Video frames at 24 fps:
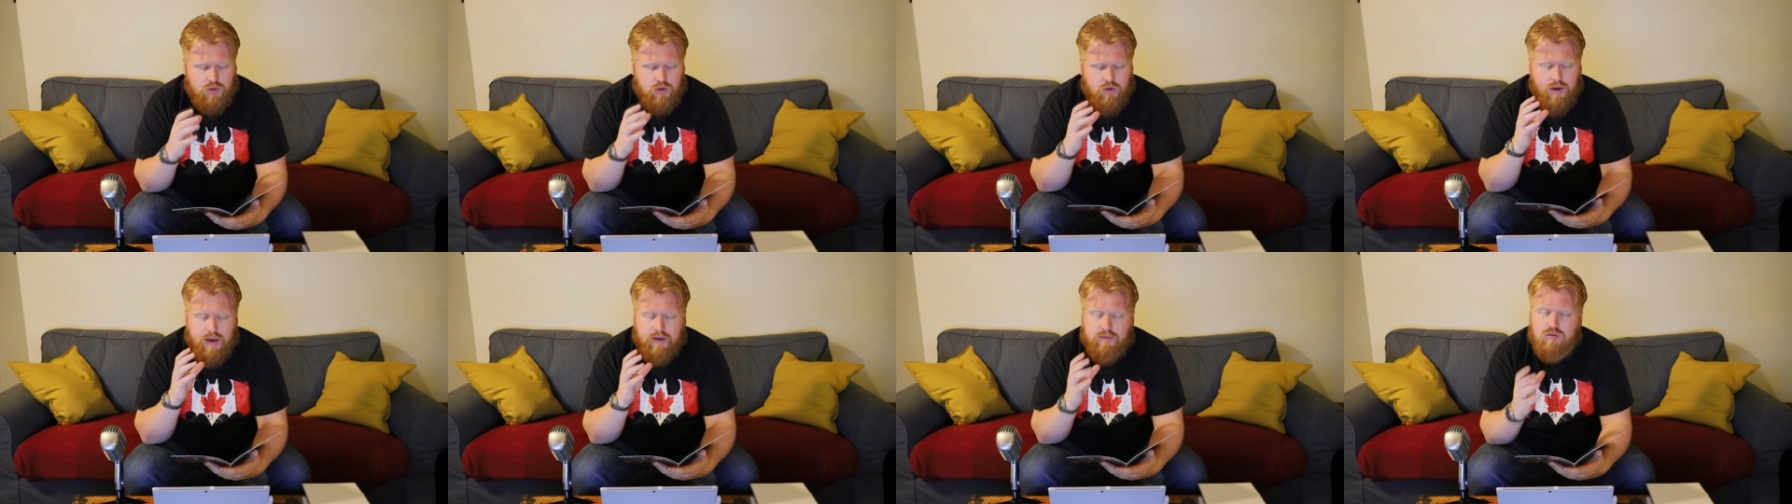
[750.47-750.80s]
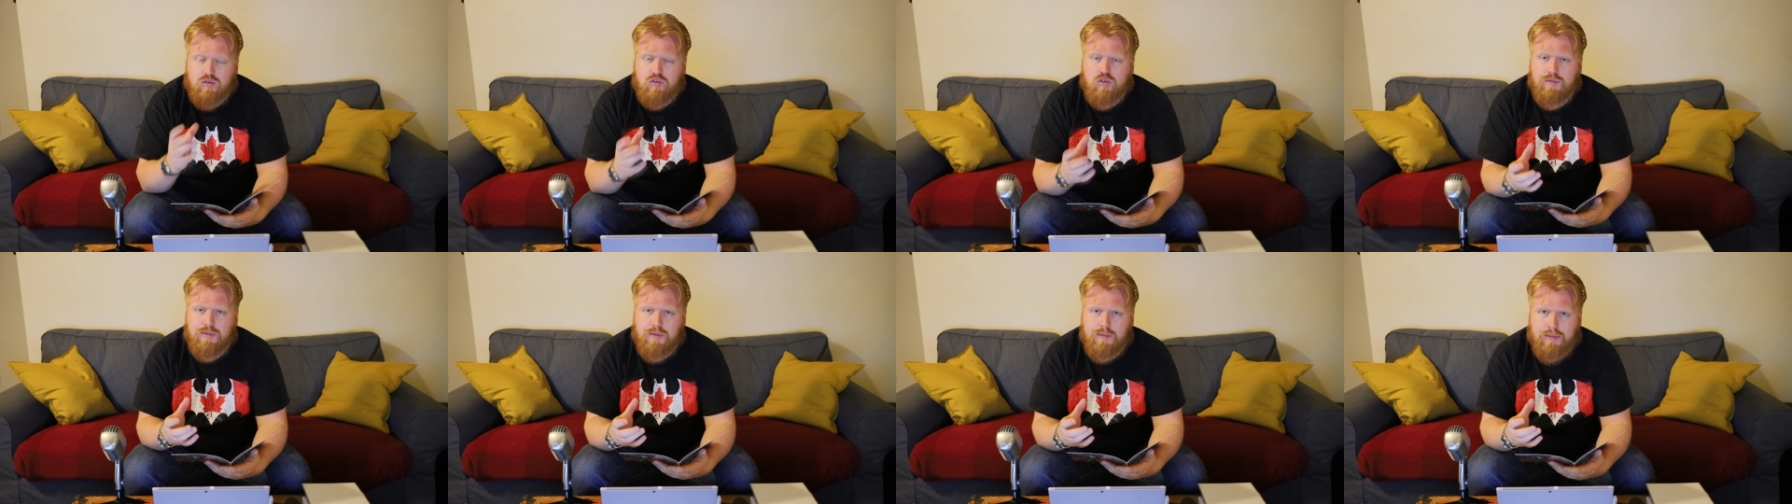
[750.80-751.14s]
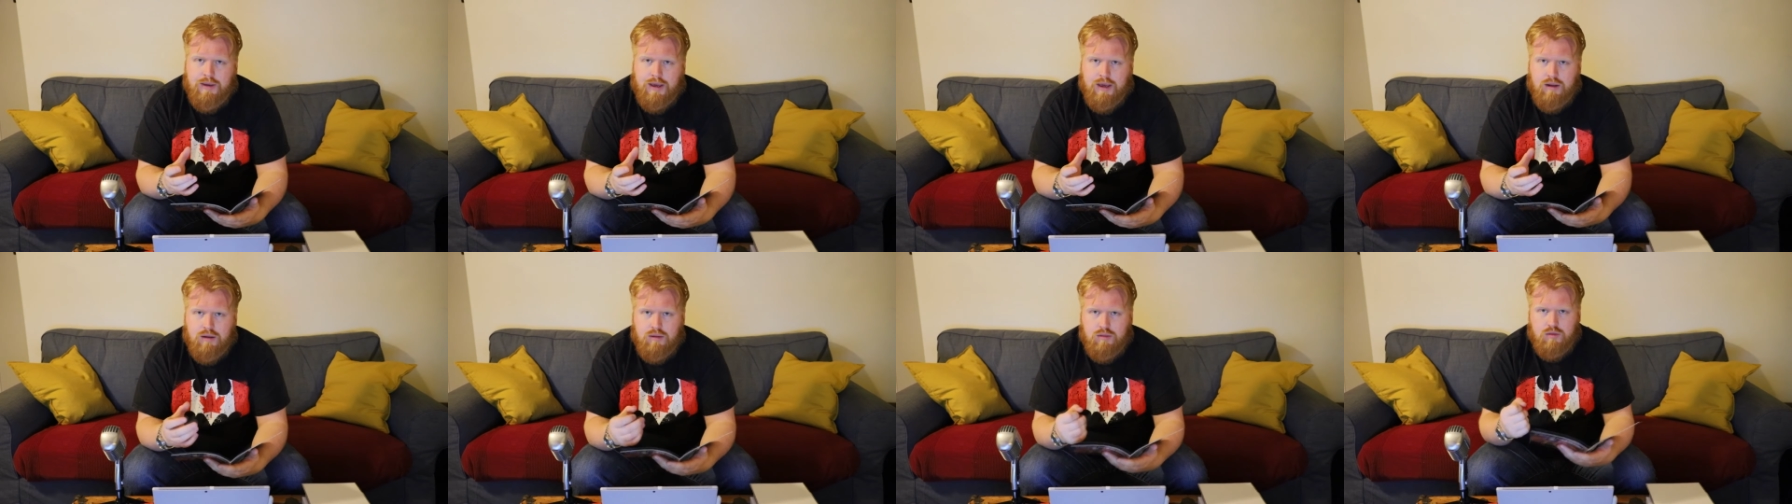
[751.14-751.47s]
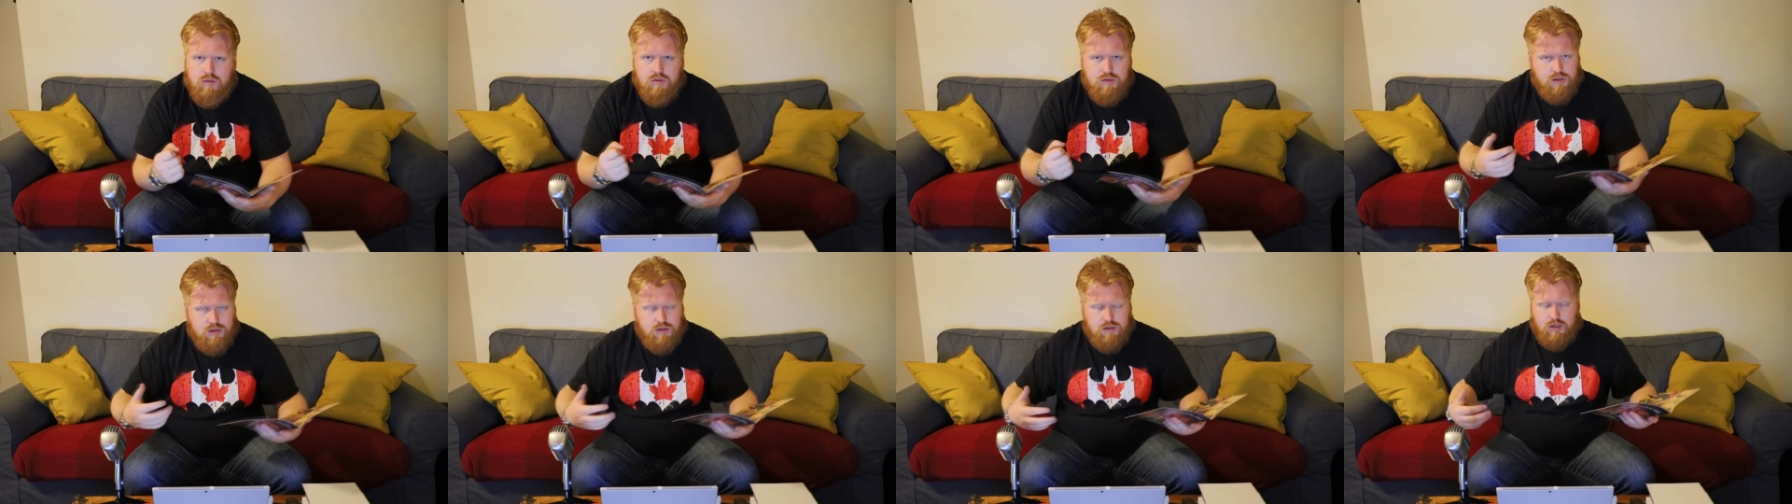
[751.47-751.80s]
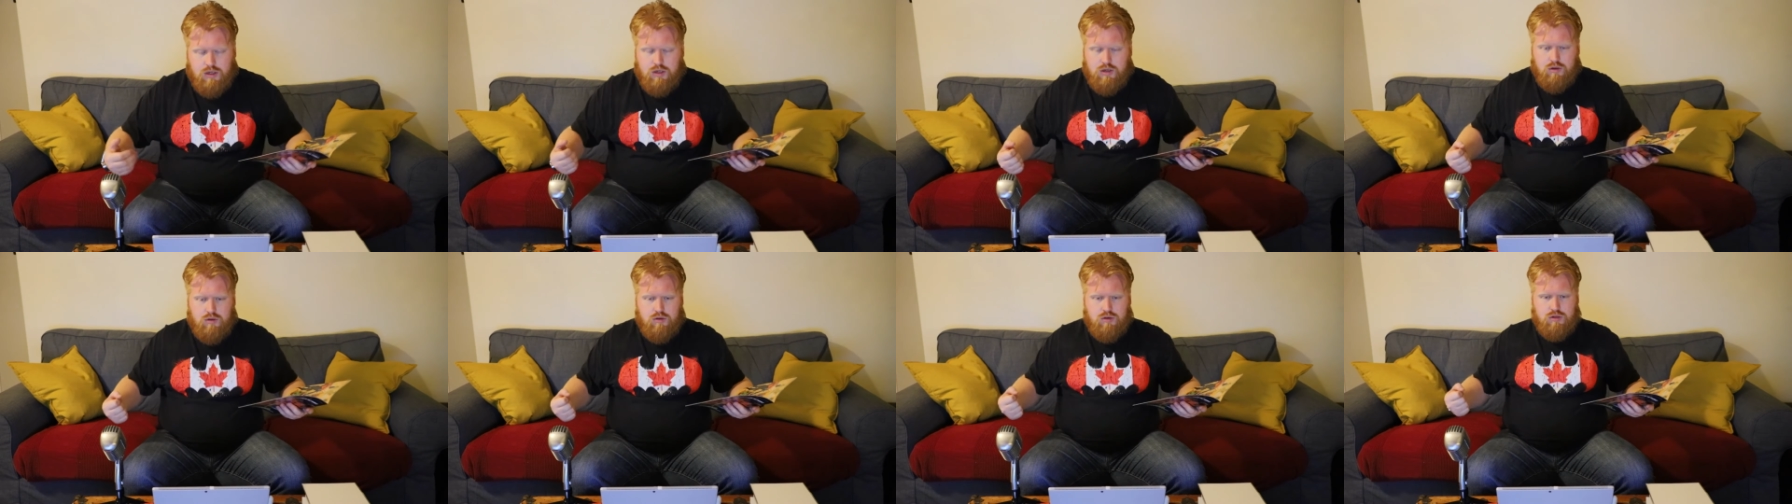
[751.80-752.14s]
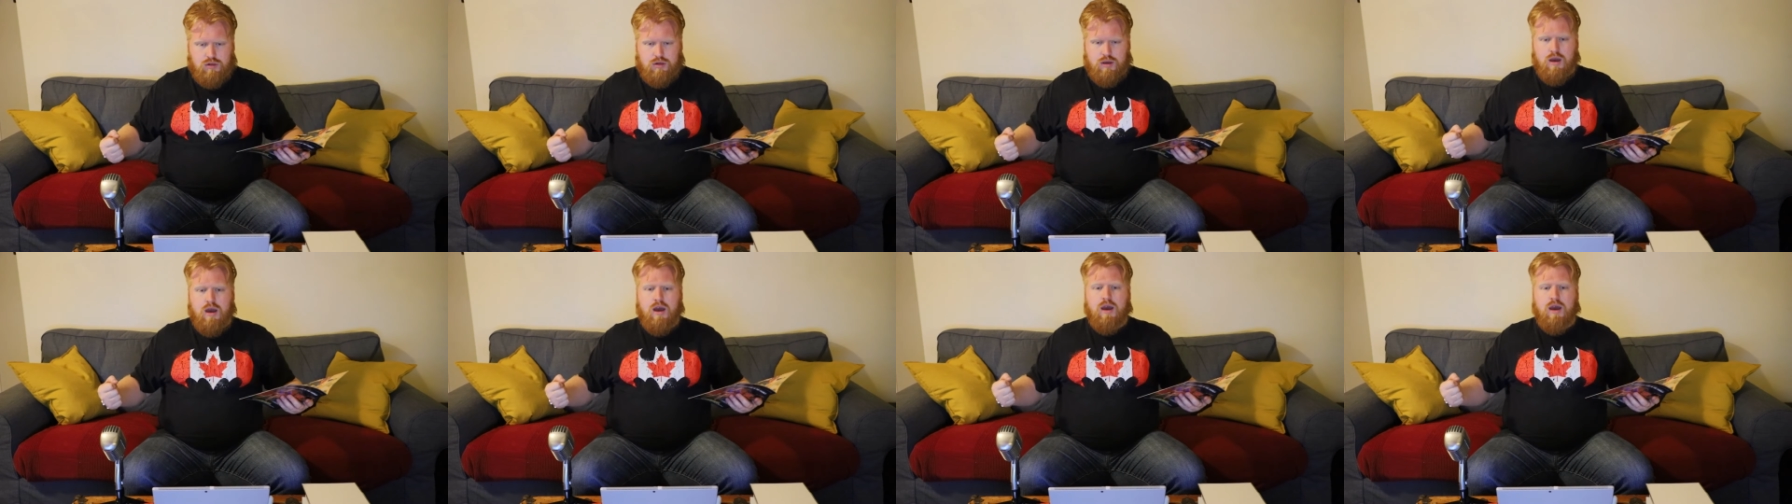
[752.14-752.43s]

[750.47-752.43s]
You have Superman, who's this huge